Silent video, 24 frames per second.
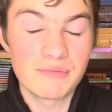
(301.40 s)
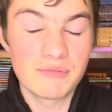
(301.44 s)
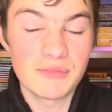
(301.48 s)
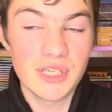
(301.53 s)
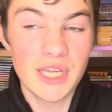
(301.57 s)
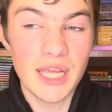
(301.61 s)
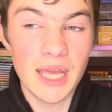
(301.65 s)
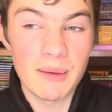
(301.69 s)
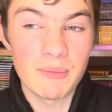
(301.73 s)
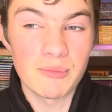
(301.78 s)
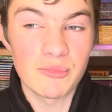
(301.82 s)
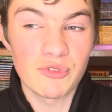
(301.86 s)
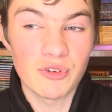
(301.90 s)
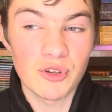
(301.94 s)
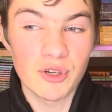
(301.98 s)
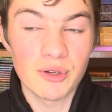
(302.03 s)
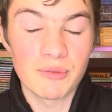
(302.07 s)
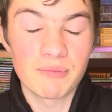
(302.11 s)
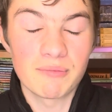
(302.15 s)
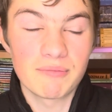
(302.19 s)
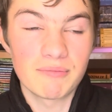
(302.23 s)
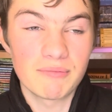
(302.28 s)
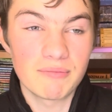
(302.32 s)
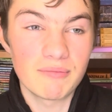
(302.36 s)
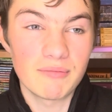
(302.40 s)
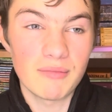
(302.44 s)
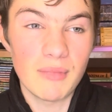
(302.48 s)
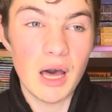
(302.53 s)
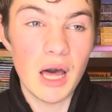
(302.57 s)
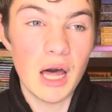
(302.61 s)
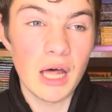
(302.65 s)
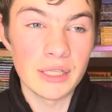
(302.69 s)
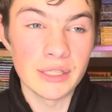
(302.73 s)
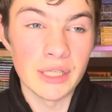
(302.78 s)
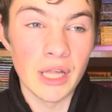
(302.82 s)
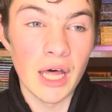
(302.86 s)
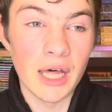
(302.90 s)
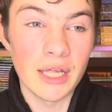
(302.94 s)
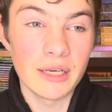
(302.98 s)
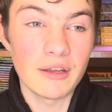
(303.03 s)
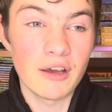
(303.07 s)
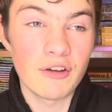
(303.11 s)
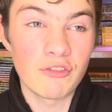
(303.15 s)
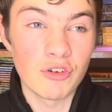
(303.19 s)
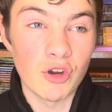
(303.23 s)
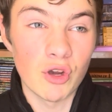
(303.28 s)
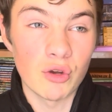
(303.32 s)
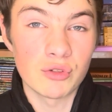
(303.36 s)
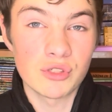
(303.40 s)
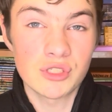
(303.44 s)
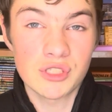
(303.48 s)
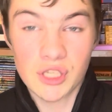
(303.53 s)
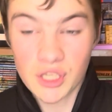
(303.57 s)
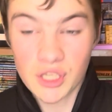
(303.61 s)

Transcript: DM'd for a lot of rogues.